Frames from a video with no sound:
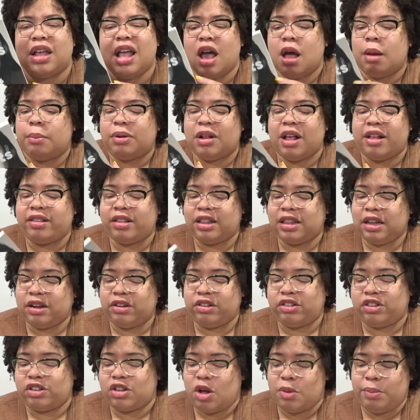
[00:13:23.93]
Plus
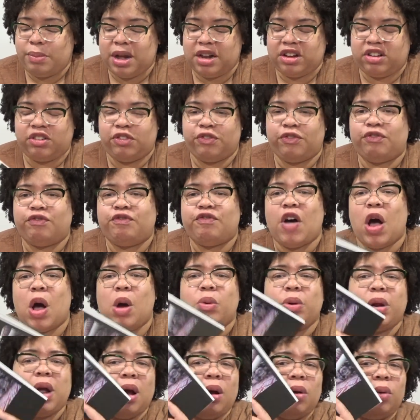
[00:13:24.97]
there's so much
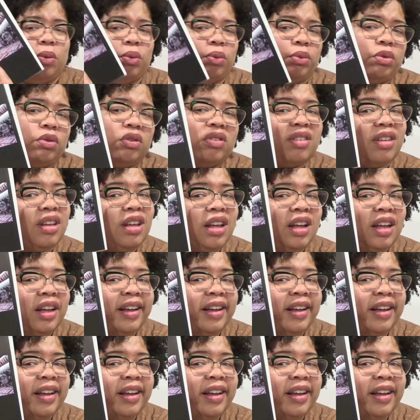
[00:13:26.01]
photos,